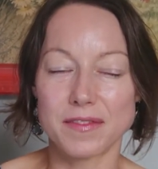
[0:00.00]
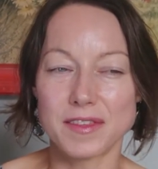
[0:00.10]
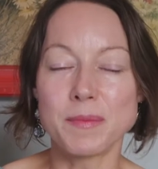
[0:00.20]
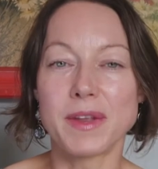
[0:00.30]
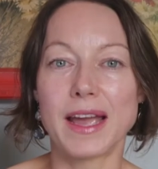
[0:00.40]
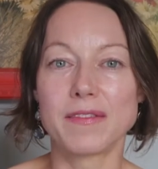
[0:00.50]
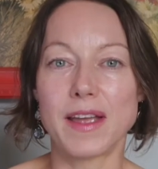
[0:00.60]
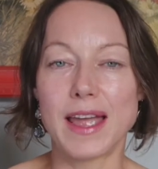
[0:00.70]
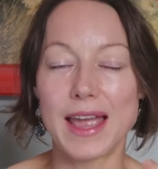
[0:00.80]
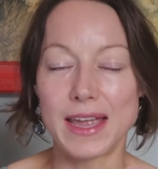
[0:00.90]
seem to
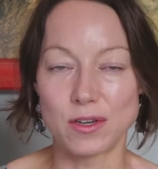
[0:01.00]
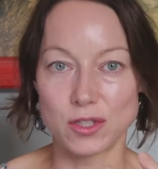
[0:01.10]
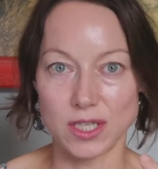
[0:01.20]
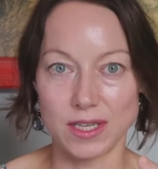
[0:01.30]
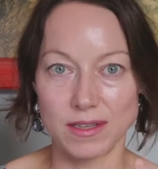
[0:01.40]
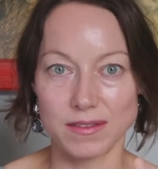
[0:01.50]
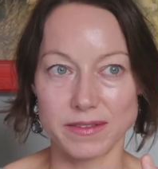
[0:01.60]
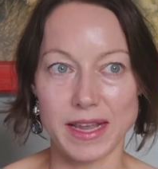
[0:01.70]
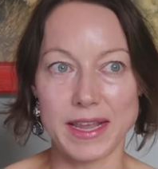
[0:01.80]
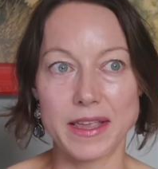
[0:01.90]
have energy.
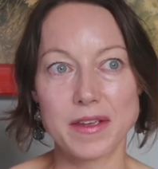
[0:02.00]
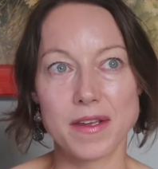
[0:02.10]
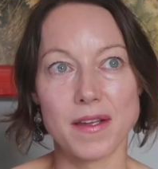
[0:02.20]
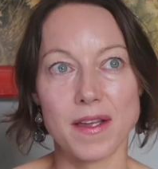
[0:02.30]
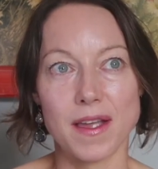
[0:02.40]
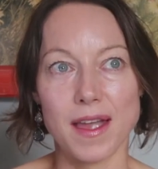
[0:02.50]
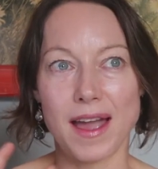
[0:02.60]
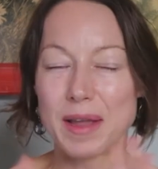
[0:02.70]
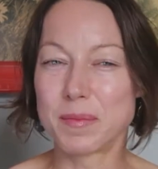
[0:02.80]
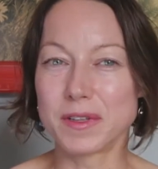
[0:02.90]
Like,
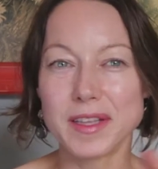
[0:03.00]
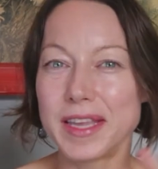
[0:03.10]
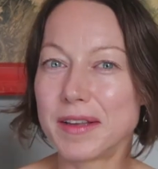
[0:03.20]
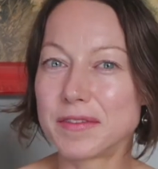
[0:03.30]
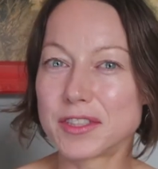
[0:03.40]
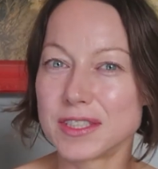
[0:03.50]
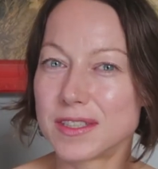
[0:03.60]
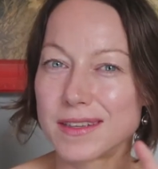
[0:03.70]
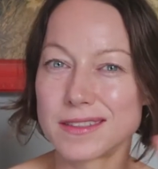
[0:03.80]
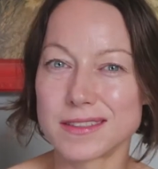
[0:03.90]
I believe she
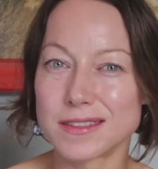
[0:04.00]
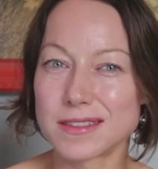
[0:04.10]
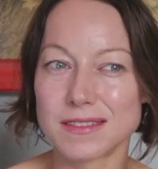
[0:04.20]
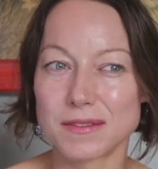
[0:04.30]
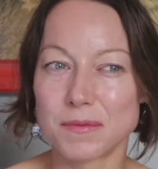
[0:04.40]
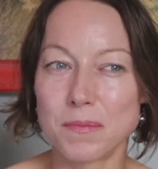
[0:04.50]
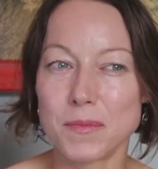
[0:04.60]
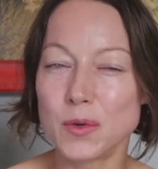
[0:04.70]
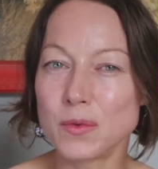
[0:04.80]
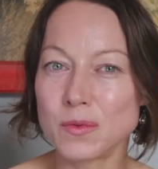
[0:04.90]
does
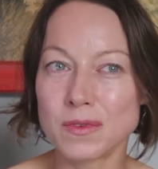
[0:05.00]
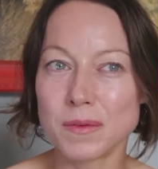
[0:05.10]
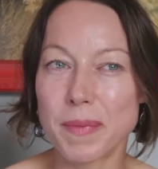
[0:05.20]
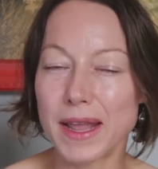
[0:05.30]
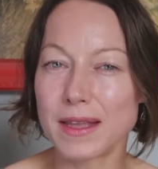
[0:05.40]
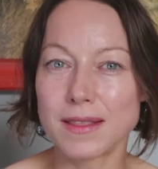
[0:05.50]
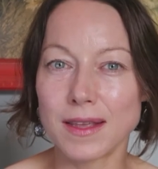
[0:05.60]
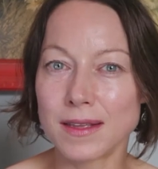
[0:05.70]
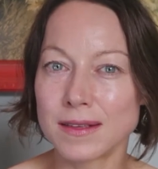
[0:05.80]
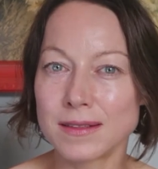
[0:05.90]
moon
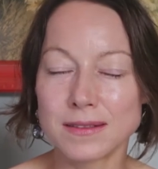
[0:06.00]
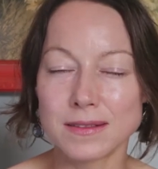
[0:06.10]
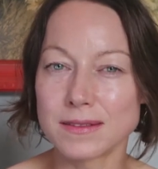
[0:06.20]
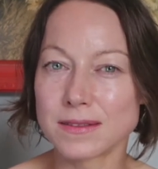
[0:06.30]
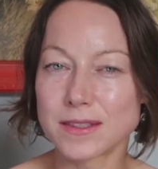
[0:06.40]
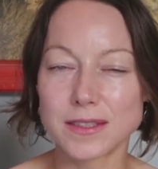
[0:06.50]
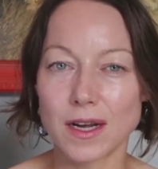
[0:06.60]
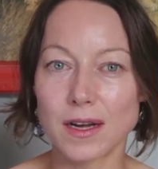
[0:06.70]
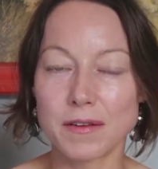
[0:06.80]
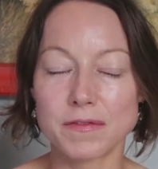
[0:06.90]
bathing
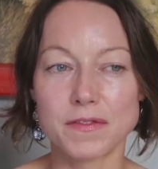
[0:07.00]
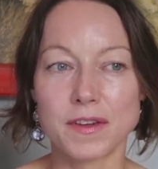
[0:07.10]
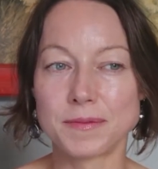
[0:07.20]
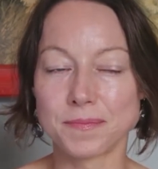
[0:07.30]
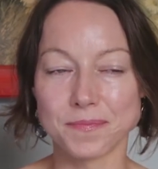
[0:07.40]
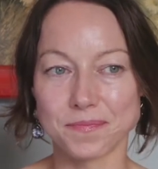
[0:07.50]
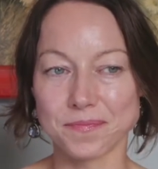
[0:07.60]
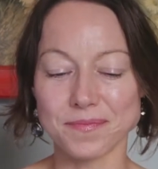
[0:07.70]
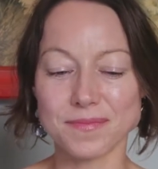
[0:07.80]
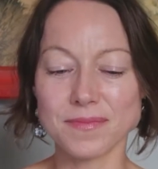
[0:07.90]
stuff.
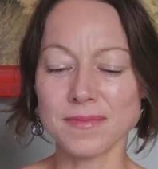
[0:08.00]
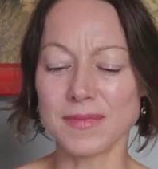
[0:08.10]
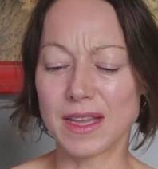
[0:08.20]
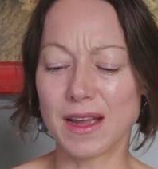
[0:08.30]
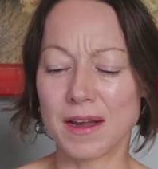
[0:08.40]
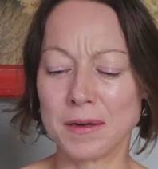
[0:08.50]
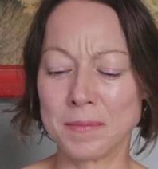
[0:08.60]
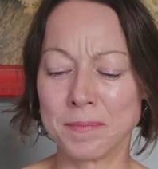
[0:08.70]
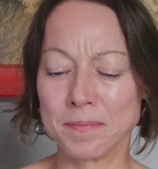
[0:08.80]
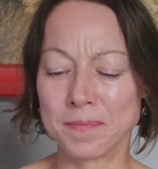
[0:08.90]

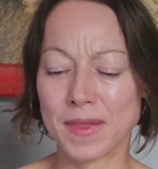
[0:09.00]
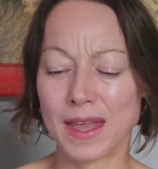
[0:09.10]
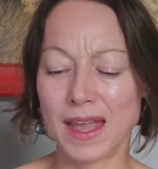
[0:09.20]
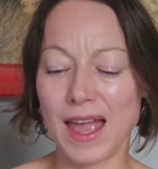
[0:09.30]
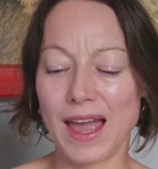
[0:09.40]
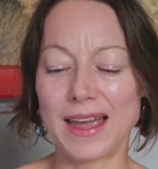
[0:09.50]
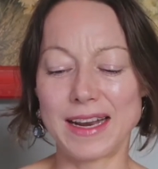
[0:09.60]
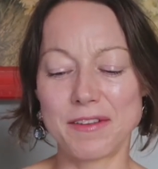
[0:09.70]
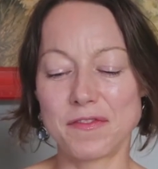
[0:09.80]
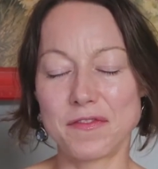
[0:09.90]
And
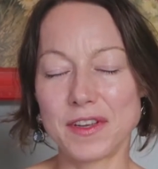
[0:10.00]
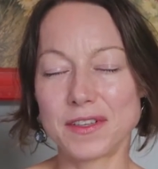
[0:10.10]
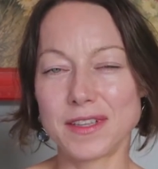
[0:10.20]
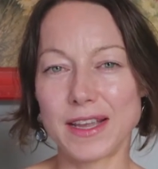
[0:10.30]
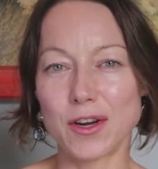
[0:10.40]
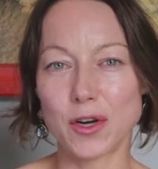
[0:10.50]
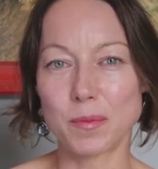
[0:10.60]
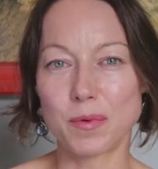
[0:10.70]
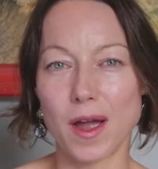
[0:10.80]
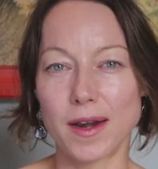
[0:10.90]
I feel like
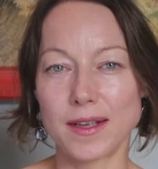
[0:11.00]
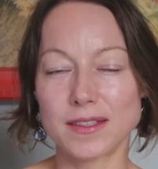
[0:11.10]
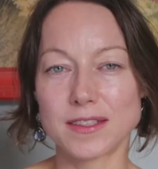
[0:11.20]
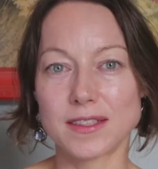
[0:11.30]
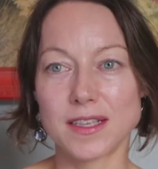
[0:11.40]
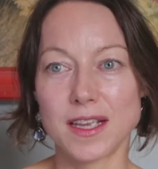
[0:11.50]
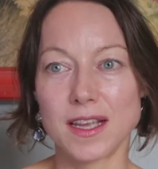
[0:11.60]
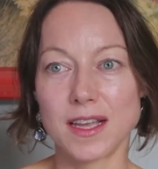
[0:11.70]
her products,